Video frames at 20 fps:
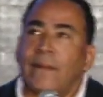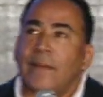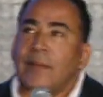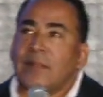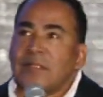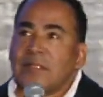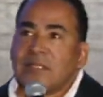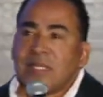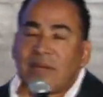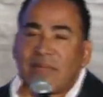
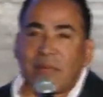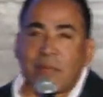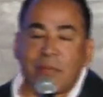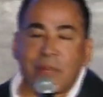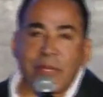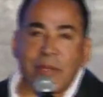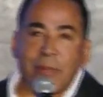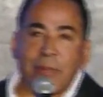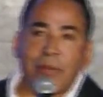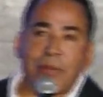7
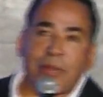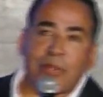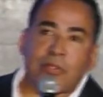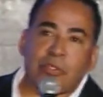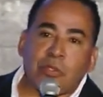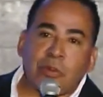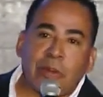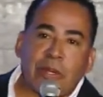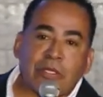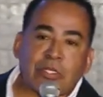people in a
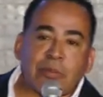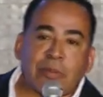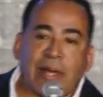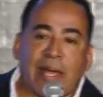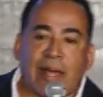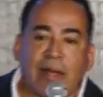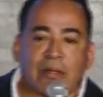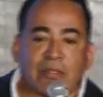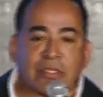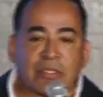2-bedroom
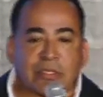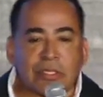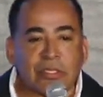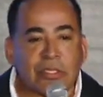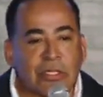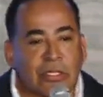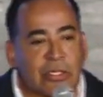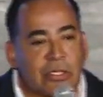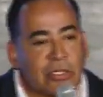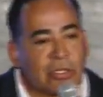house
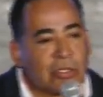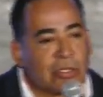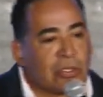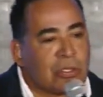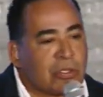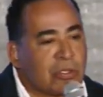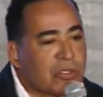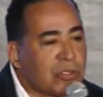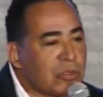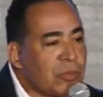
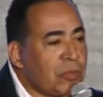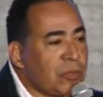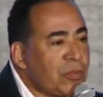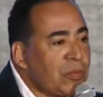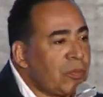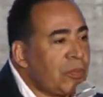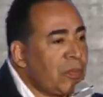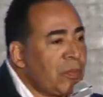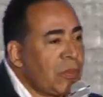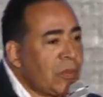to
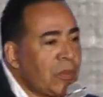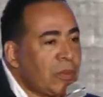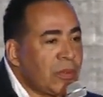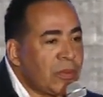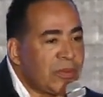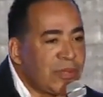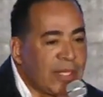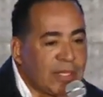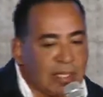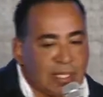
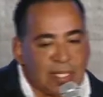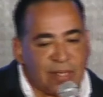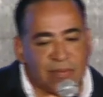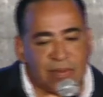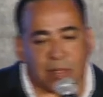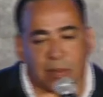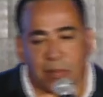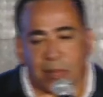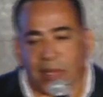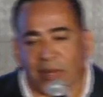then
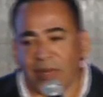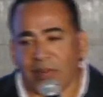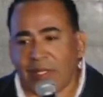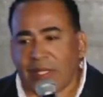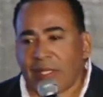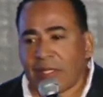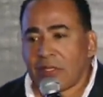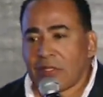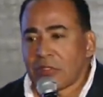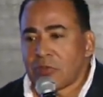living in Beverly
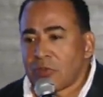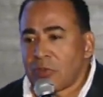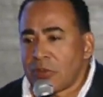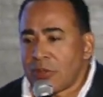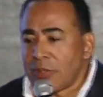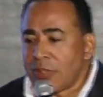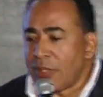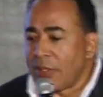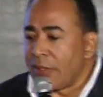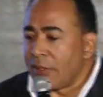Hills
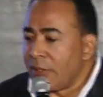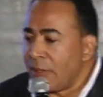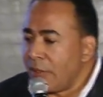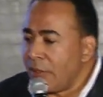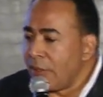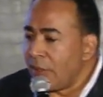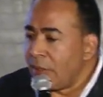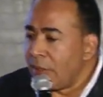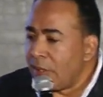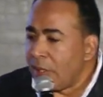with a
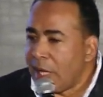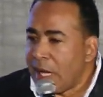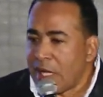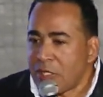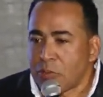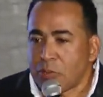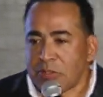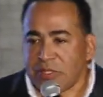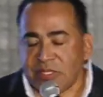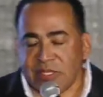
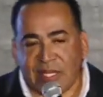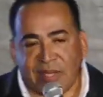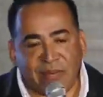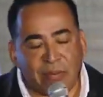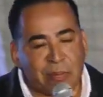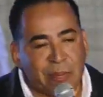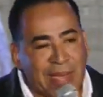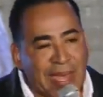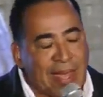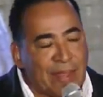house with
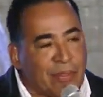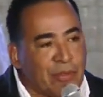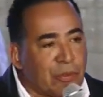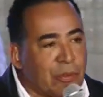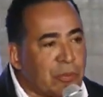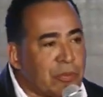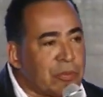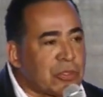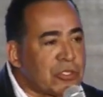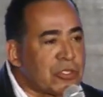7
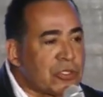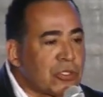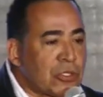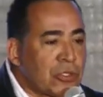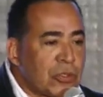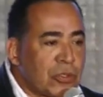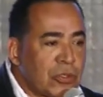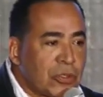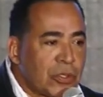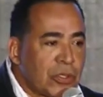bathrooms
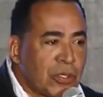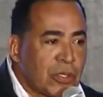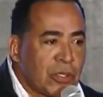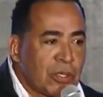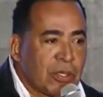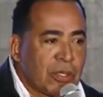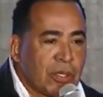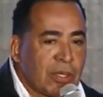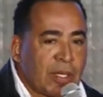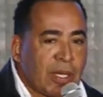
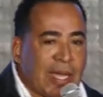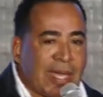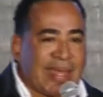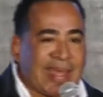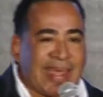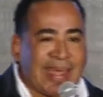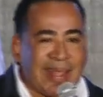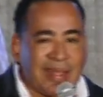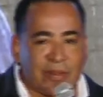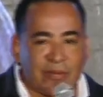and
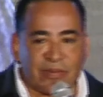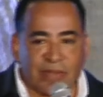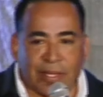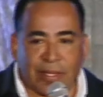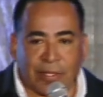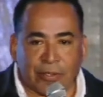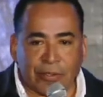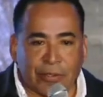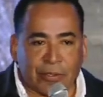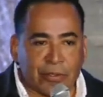an
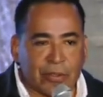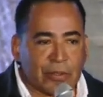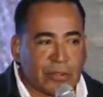elevator,